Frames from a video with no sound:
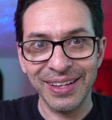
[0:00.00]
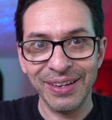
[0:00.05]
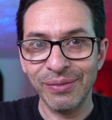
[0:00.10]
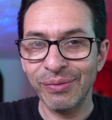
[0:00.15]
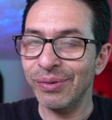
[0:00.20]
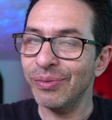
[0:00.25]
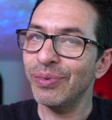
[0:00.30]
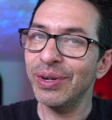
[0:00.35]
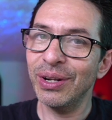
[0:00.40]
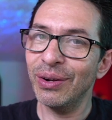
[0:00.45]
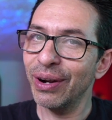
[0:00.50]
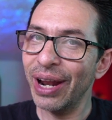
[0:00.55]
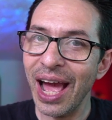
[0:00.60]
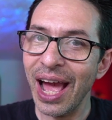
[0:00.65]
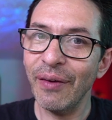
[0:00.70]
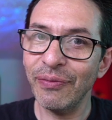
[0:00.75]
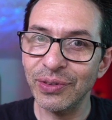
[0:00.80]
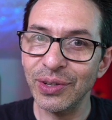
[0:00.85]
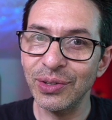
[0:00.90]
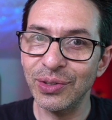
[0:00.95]
We don't
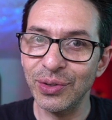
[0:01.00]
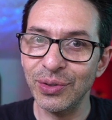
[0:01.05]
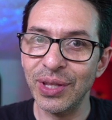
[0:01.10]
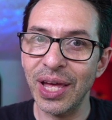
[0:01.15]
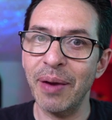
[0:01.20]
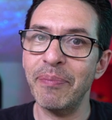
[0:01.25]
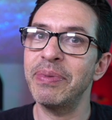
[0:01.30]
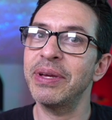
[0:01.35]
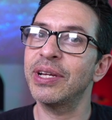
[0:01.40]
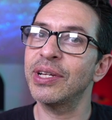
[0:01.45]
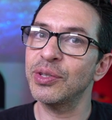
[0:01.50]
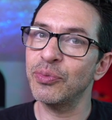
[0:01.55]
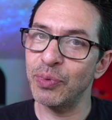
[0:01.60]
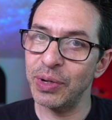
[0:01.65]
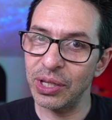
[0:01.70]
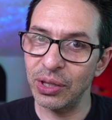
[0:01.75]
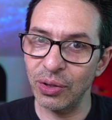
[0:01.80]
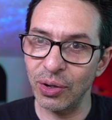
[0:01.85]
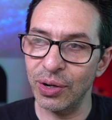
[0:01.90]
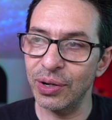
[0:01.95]
have to do that because we
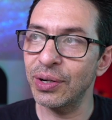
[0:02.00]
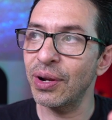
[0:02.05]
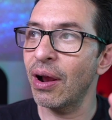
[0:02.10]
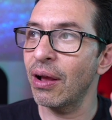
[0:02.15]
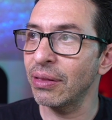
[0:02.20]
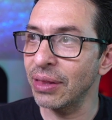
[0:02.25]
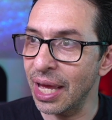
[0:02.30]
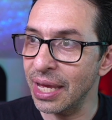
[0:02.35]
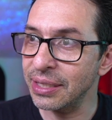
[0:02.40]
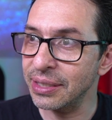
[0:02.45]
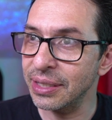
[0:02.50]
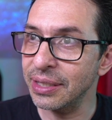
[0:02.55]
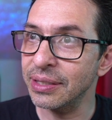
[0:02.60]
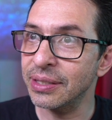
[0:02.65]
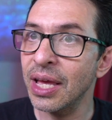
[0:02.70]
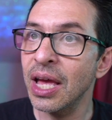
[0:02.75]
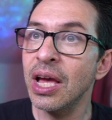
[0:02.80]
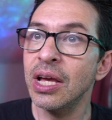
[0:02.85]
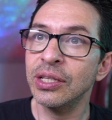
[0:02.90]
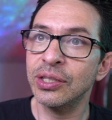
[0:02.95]
learned our lessons.
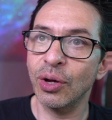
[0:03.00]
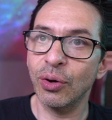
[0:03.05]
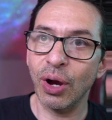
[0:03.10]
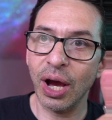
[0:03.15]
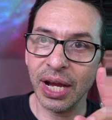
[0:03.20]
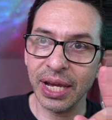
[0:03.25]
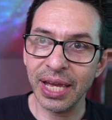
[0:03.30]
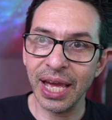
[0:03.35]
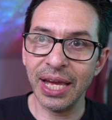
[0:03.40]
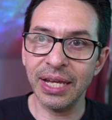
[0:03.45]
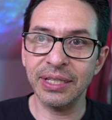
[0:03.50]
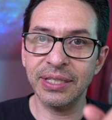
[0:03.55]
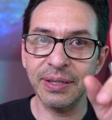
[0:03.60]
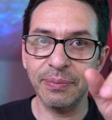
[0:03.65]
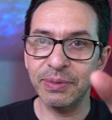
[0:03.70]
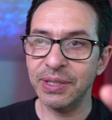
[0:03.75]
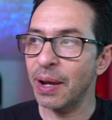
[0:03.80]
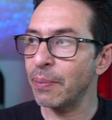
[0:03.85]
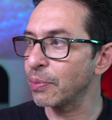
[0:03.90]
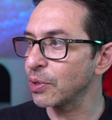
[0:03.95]
So again,
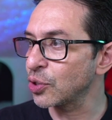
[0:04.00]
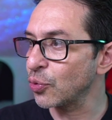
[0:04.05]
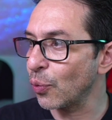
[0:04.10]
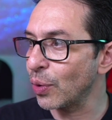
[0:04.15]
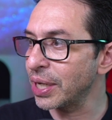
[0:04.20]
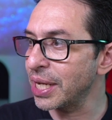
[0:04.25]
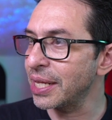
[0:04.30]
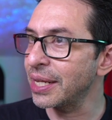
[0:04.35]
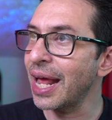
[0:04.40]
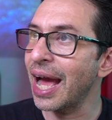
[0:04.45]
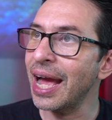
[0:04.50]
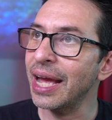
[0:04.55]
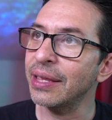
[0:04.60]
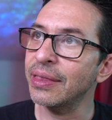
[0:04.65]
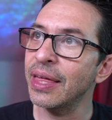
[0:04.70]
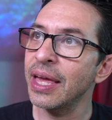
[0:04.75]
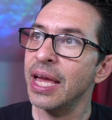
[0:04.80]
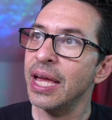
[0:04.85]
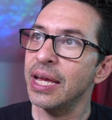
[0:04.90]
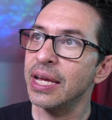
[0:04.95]
September 29th
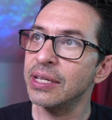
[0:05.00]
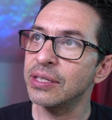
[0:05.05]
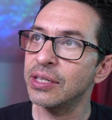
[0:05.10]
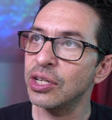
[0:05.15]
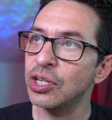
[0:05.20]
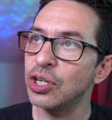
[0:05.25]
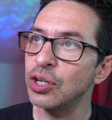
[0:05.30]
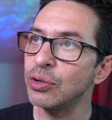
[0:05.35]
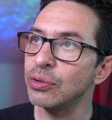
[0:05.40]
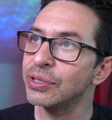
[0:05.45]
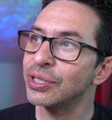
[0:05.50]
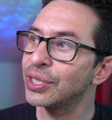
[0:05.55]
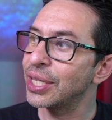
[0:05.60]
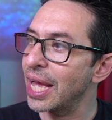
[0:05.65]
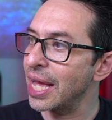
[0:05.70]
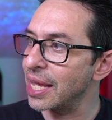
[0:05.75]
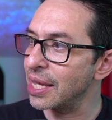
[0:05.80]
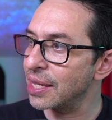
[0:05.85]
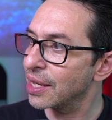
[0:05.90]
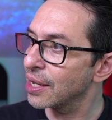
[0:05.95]
is a huge
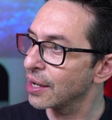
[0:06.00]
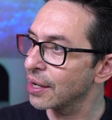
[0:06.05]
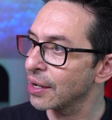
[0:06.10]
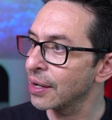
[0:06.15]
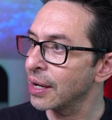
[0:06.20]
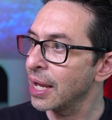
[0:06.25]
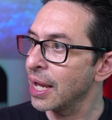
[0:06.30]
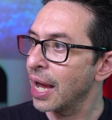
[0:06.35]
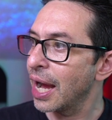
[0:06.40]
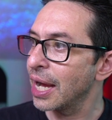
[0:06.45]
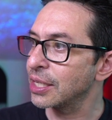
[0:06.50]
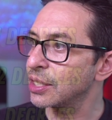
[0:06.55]
day here. I